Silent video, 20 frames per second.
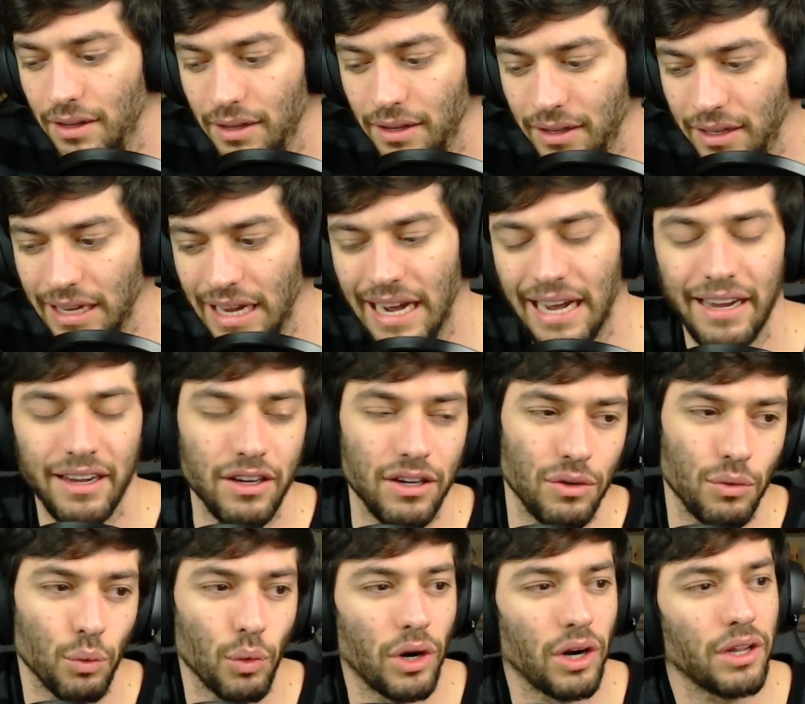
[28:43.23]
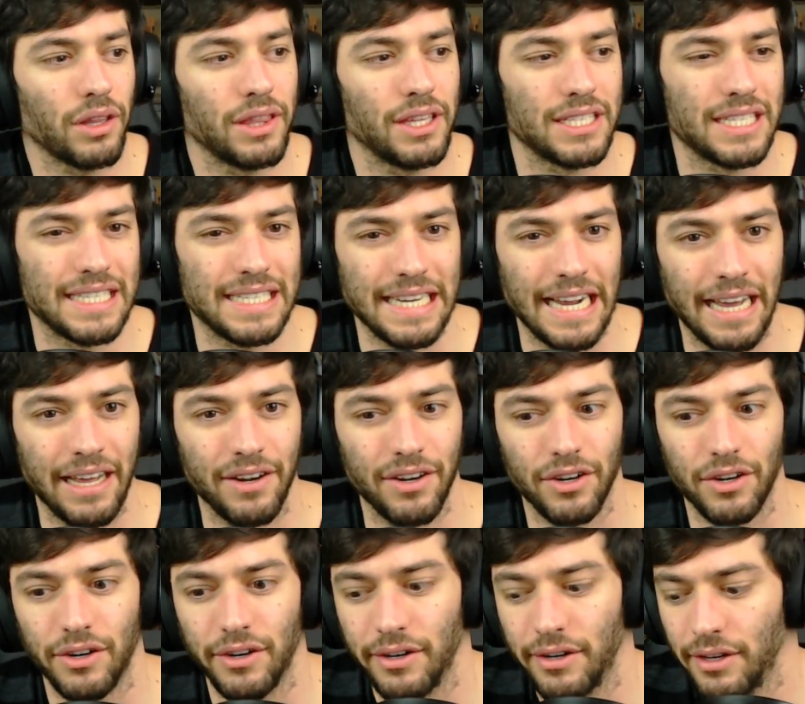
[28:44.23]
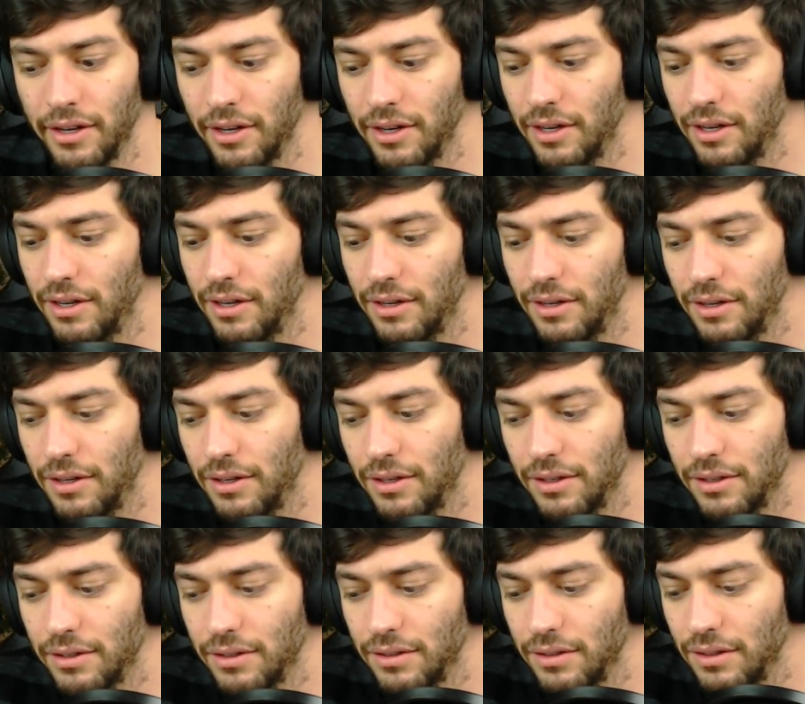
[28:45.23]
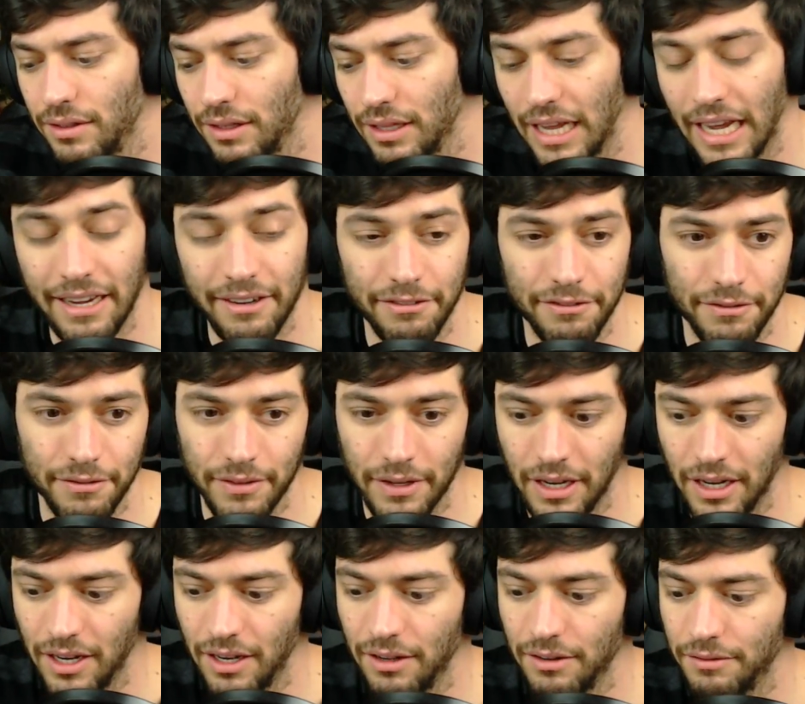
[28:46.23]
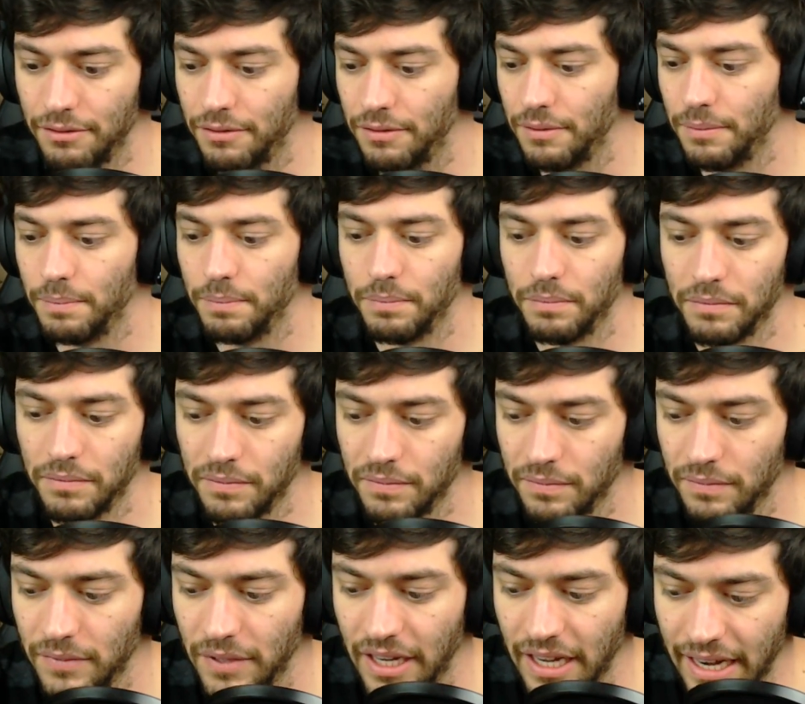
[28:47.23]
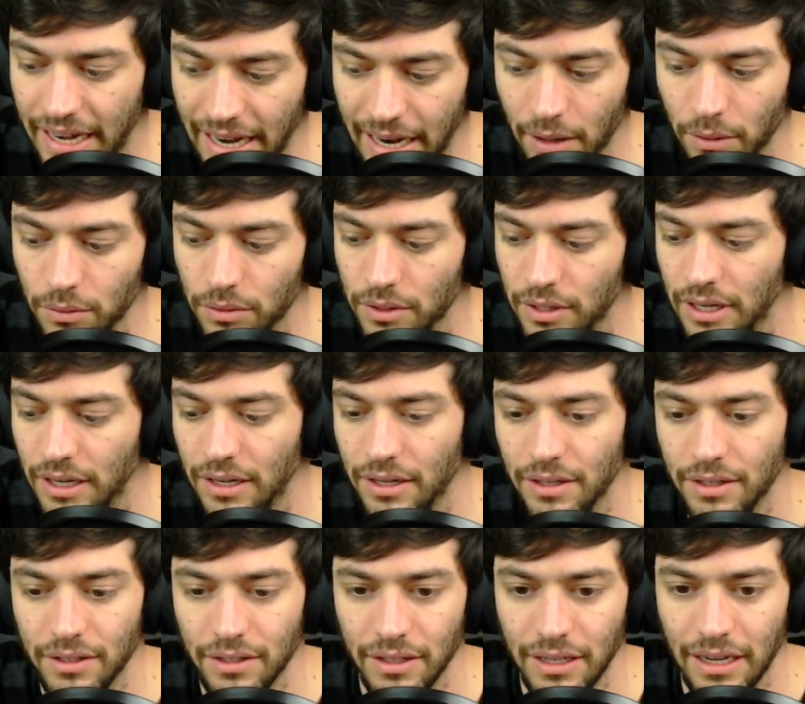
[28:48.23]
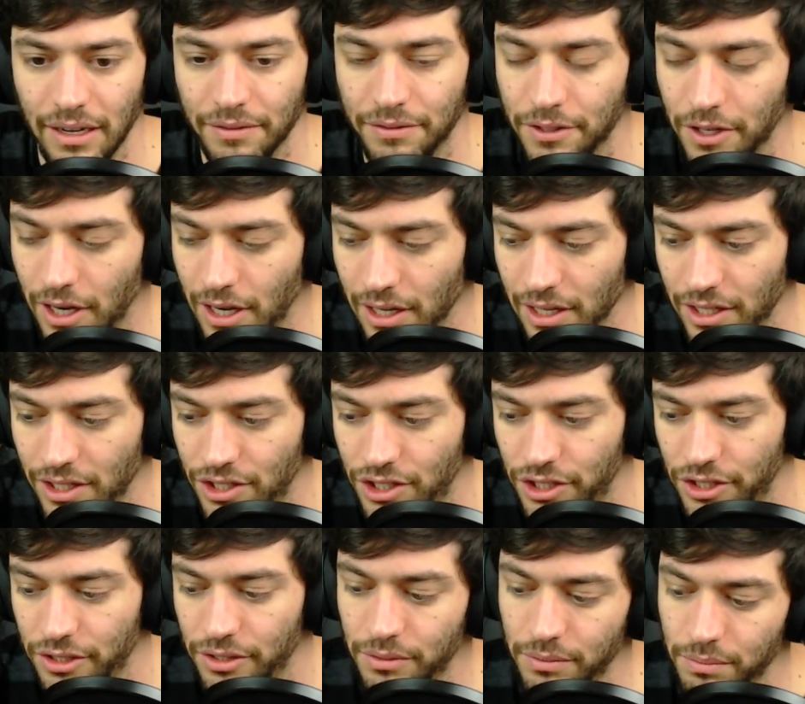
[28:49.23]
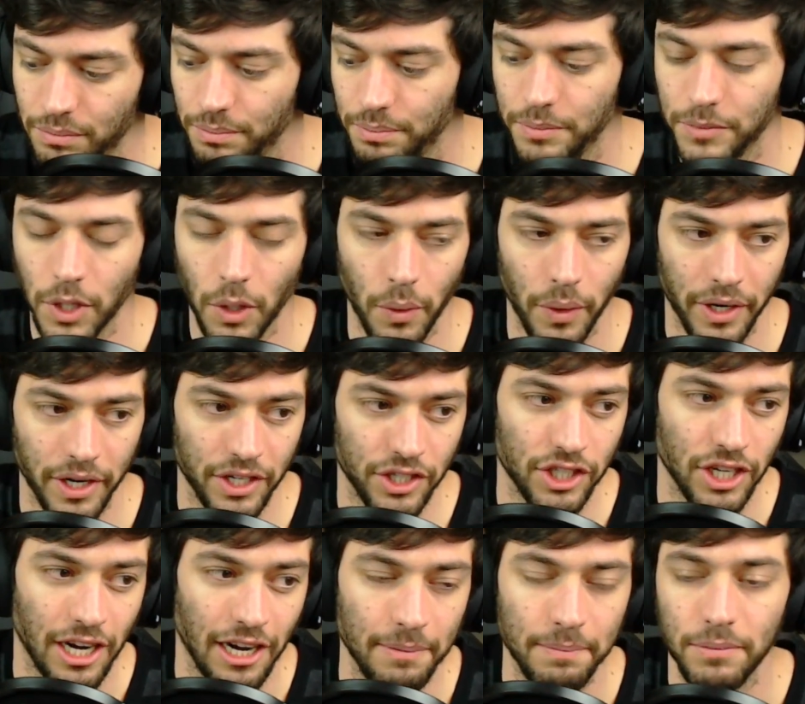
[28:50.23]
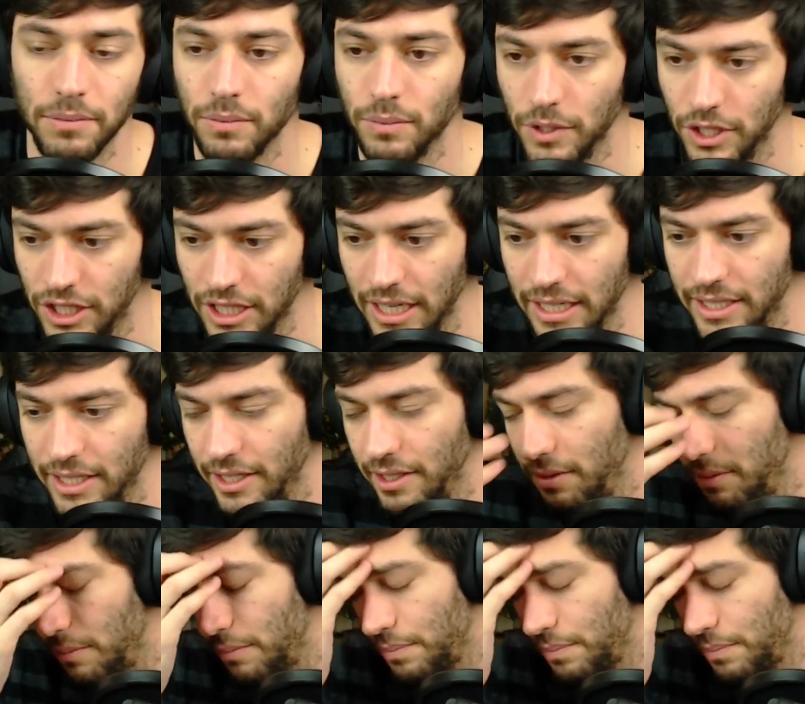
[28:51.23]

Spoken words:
yeah, I could work the standard life of get out of college, go get a job, which I did,